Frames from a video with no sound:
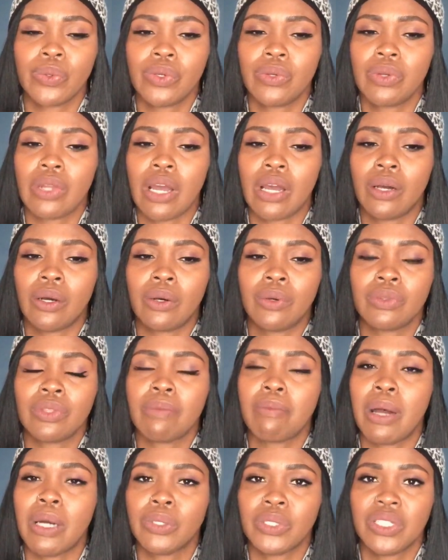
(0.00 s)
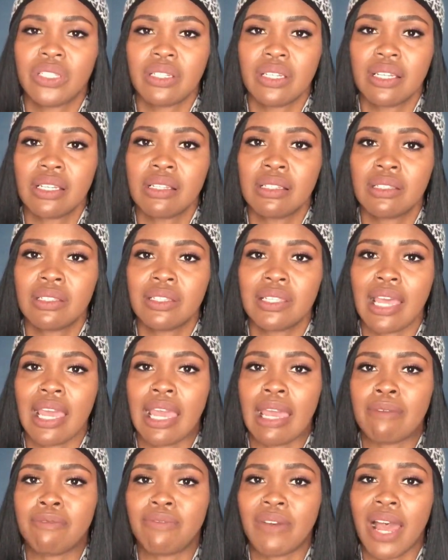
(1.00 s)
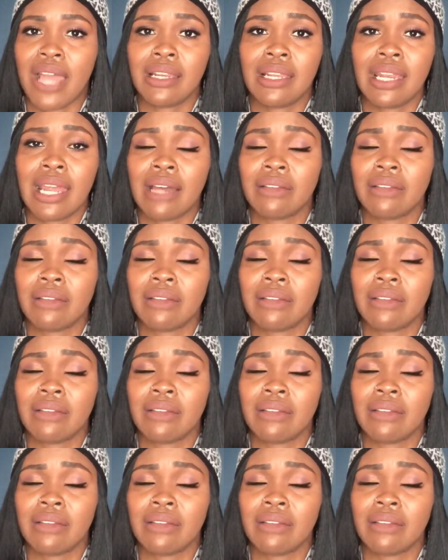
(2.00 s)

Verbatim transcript: you know, the motions and finding